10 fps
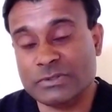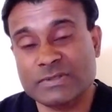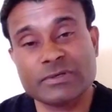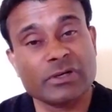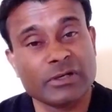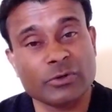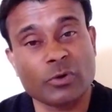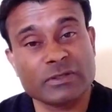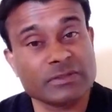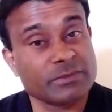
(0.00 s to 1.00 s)
It's really an
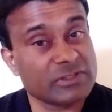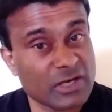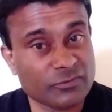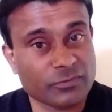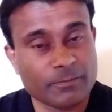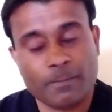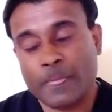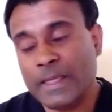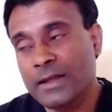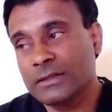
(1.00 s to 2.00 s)
awesome stuff.
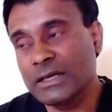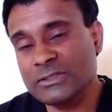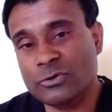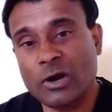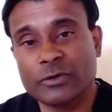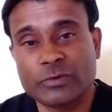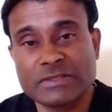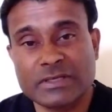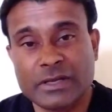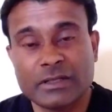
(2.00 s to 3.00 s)
Thanks a lot
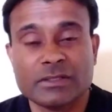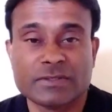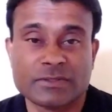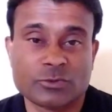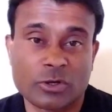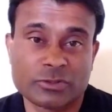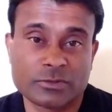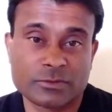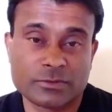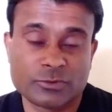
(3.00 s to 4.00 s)
once again. This is
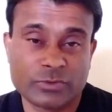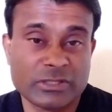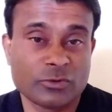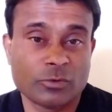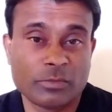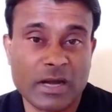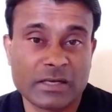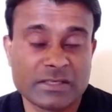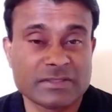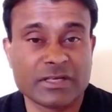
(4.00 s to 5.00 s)
Dr. Surendra
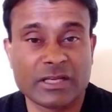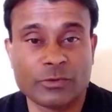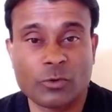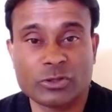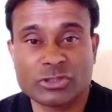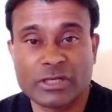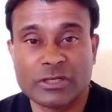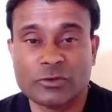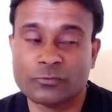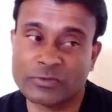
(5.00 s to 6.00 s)
Kumar, listening and
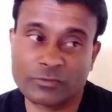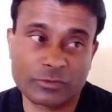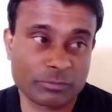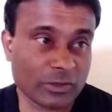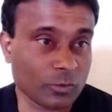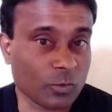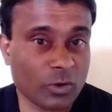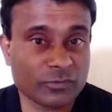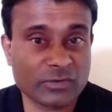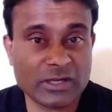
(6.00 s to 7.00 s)
watching. You've given me a
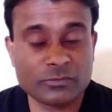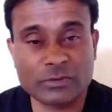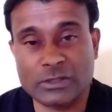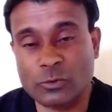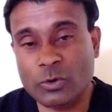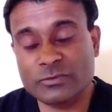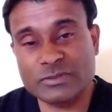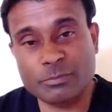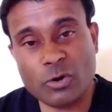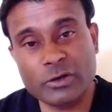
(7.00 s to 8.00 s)
lot of love, a lot of
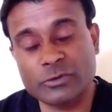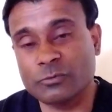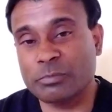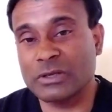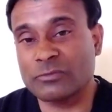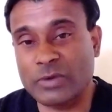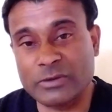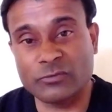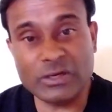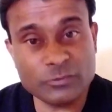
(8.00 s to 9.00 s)
support. You've been
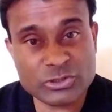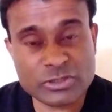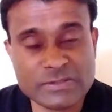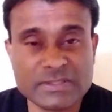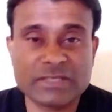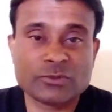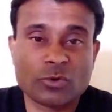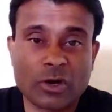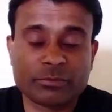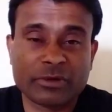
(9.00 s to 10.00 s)
my well wishers. Thanks a
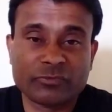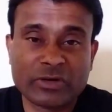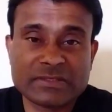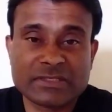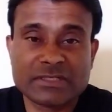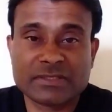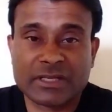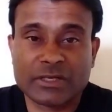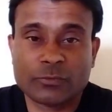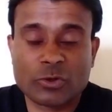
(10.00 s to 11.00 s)
lot, my friends,
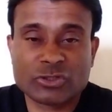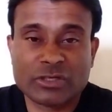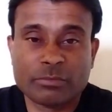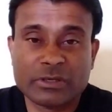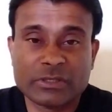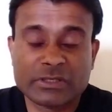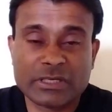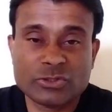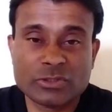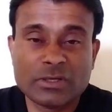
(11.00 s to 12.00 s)
listening and watching, paying
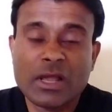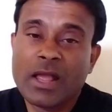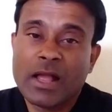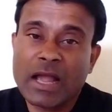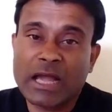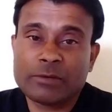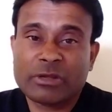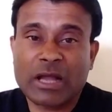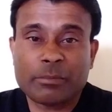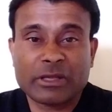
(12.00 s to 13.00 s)
attention. I'll
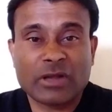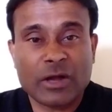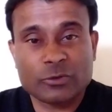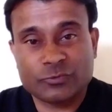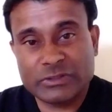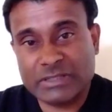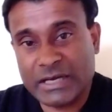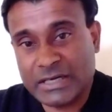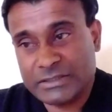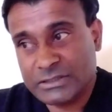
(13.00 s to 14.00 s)
be coming out with
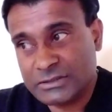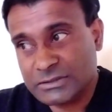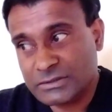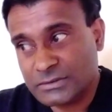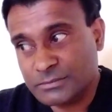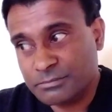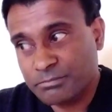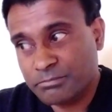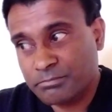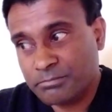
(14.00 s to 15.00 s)
another
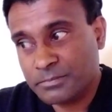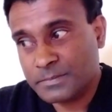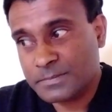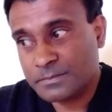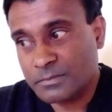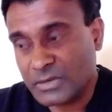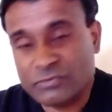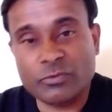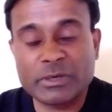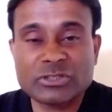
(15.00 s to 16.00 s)

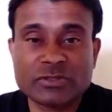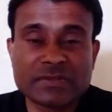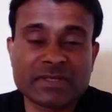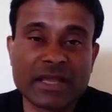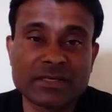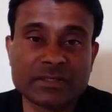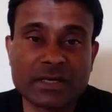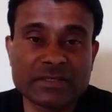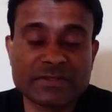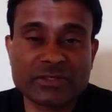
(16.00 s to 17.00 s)
informations and
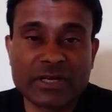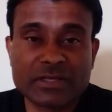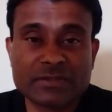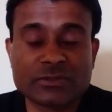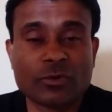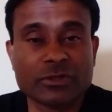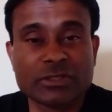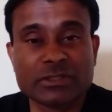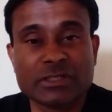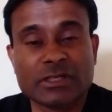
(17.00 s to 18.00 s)
understandings,
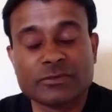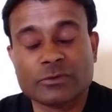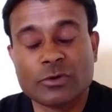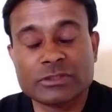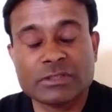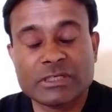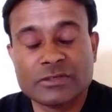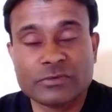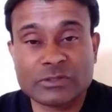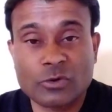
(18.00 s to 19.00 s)

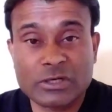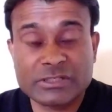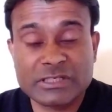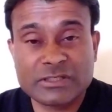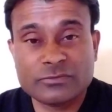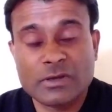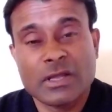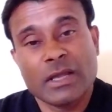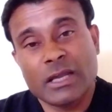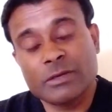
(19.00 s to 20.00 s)
quantitative and qualitative,
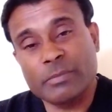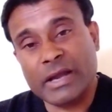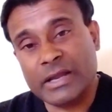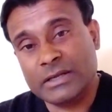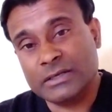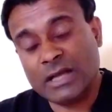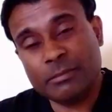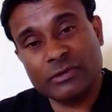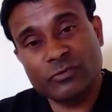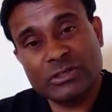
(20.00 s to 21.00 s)
in my
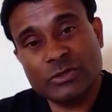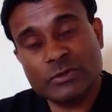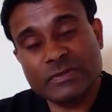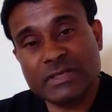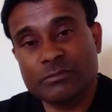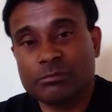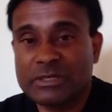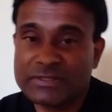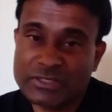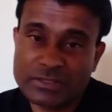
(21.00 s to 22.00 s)
coming videos. And
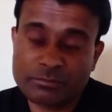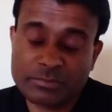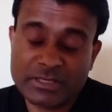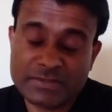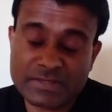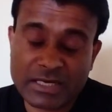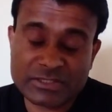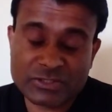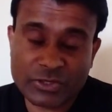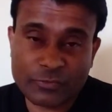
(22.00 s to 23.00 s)
please, I
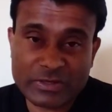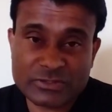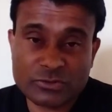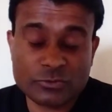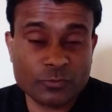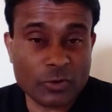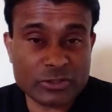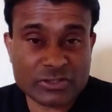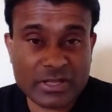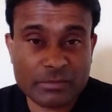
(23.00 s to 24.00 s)
just request you do
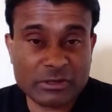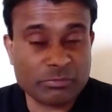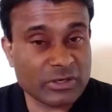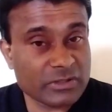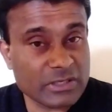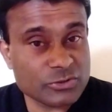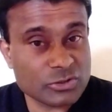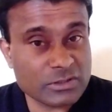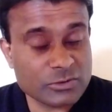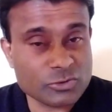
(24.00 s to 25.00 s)
watch them and pay
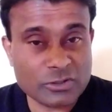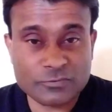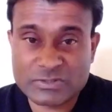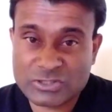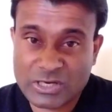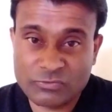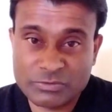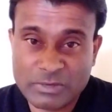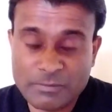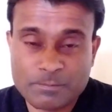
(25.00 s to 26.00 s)
attention. Sort of stay
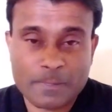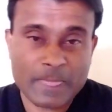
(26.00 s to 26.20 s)
with me.